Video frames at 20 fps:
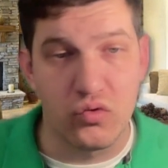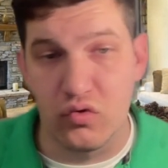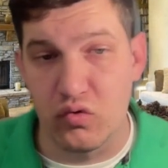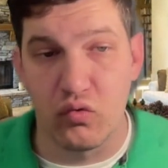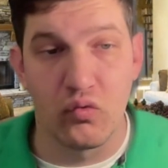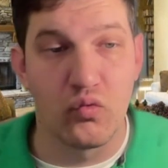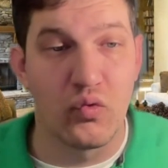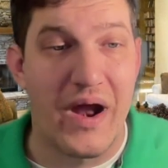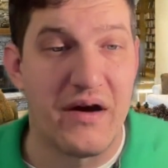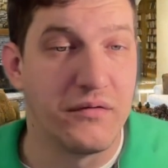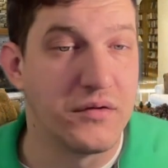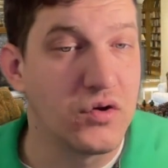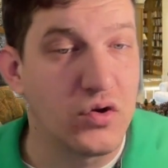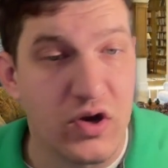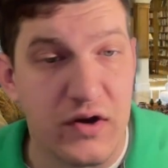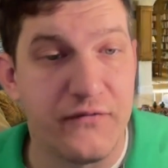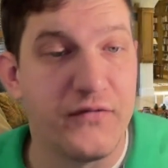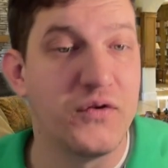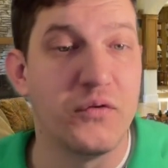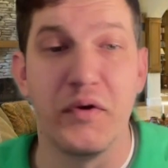Ryland
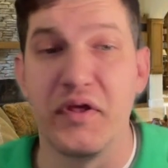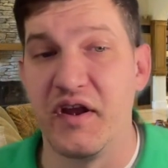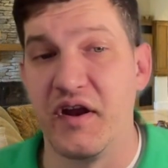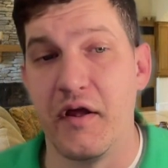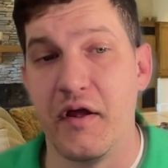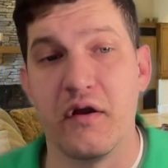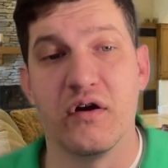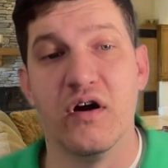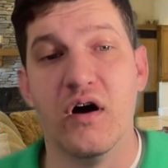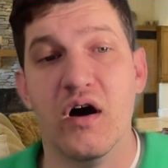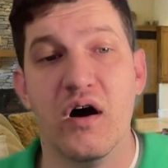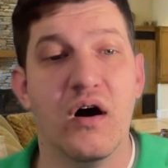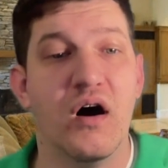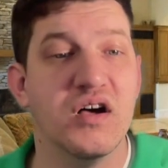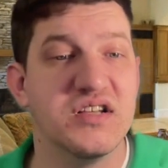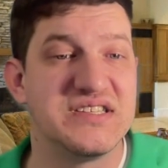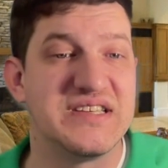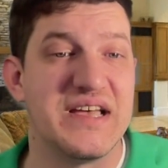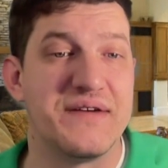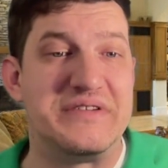Griffin with another
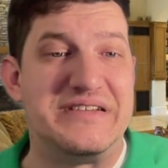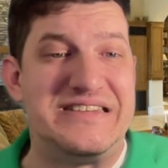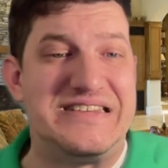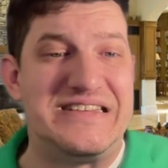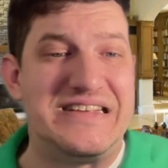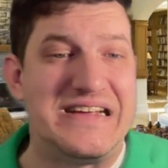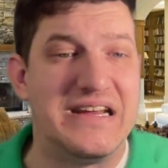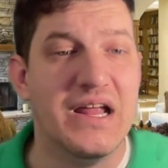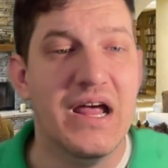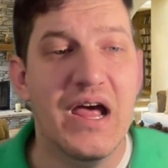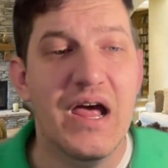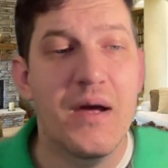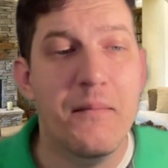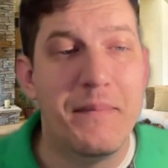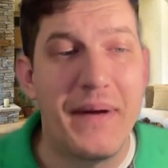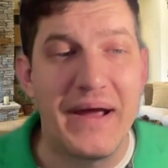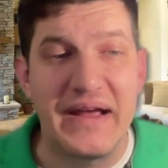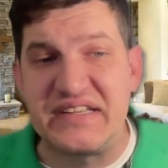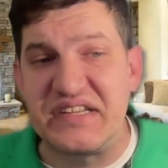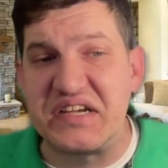17.
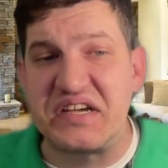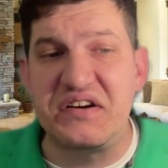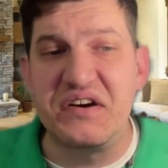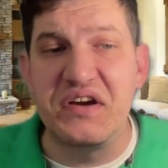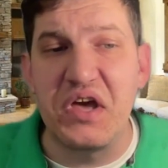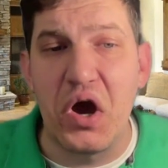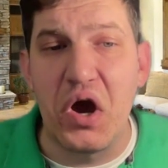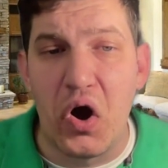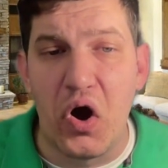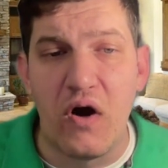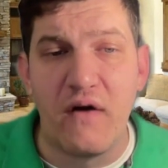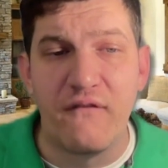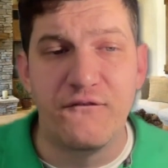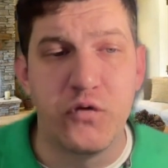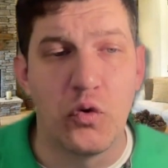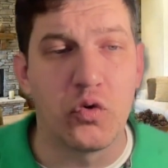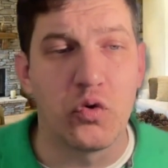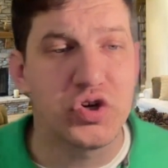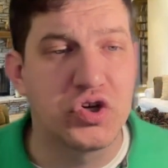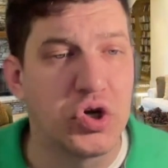Basically, all
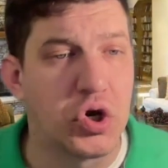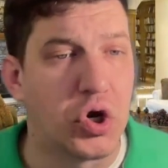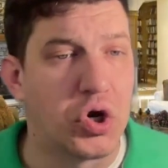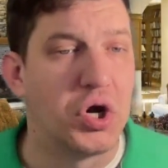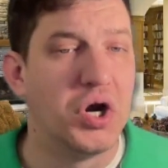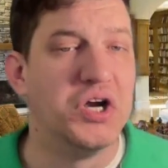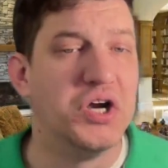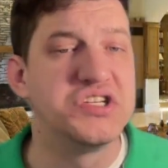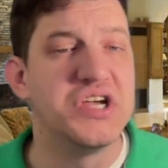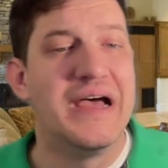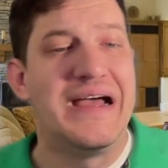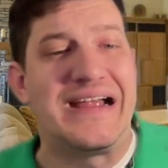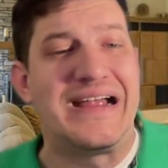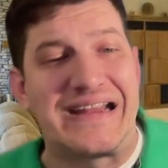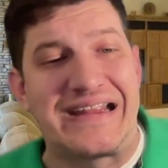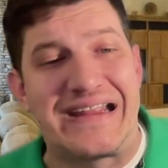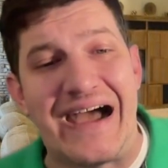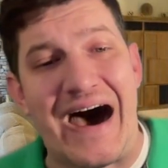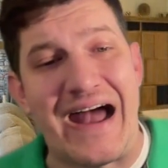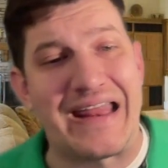four guards
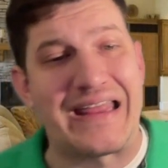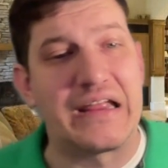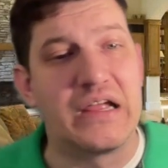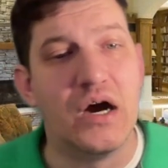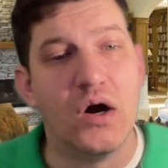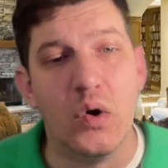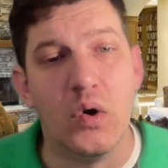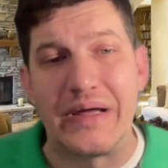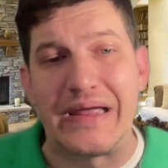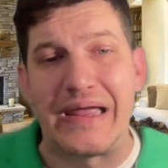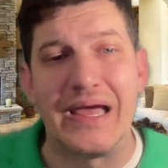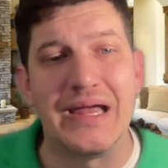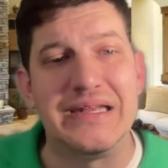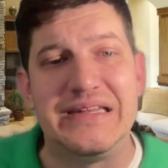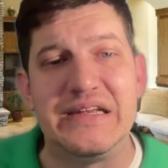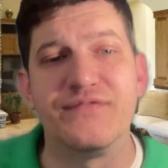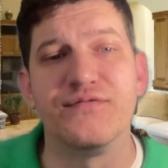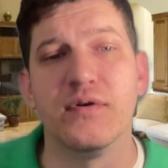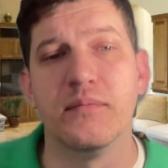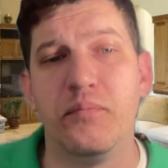got it going at
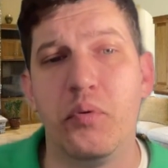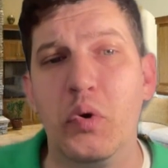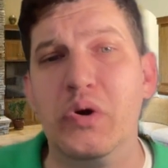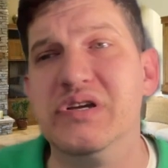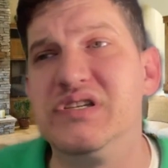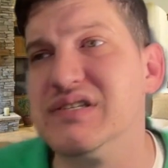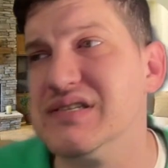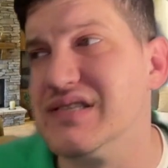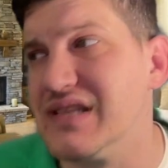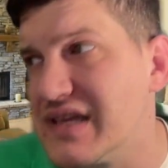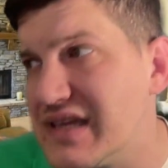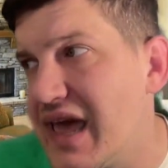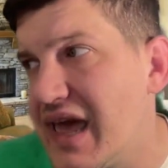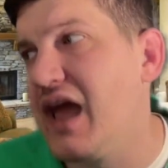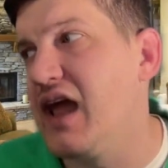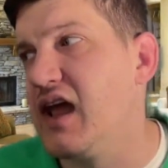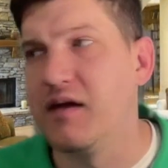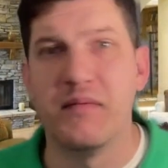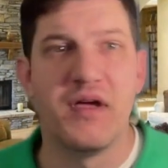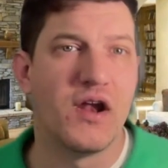different points in the
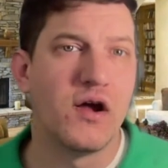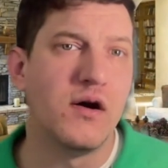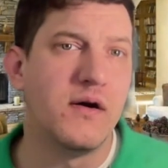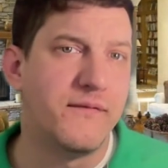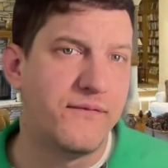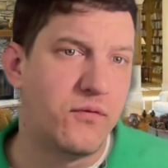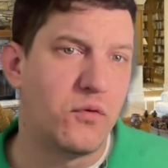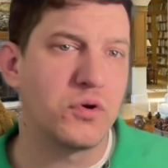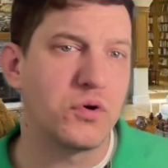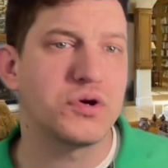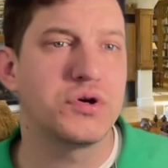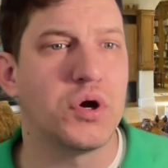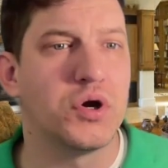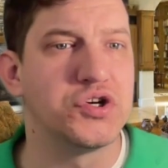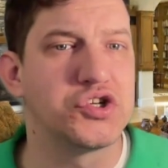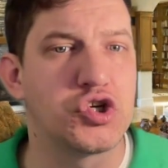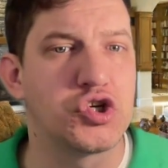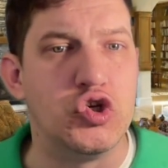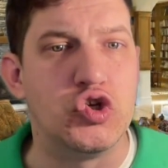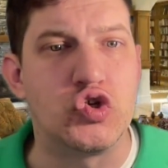game, and all four
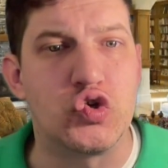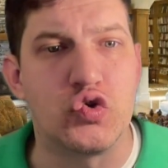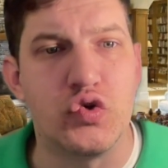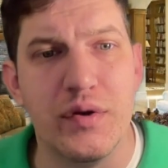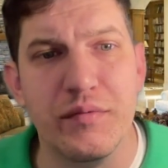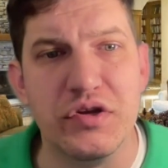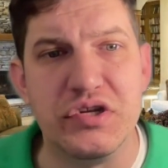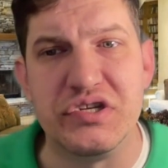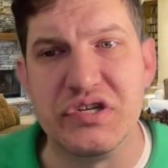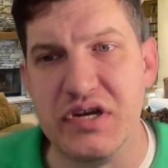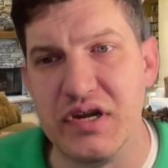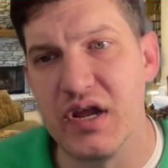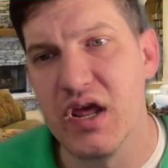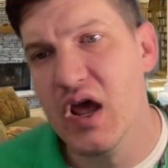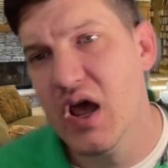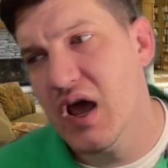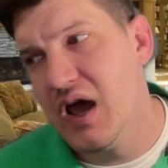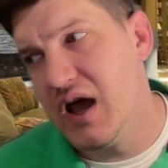guards contributed.